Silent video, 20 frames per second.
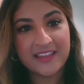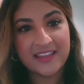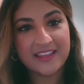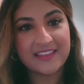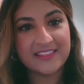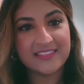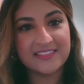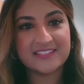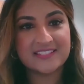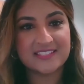
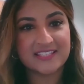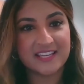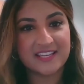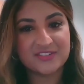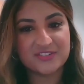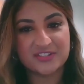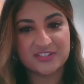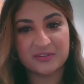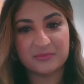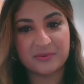in this
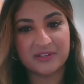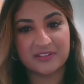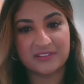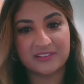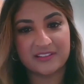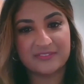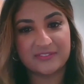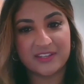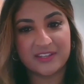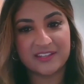age that we are
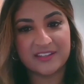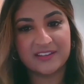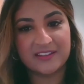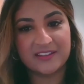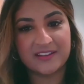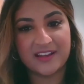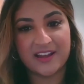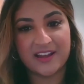living in,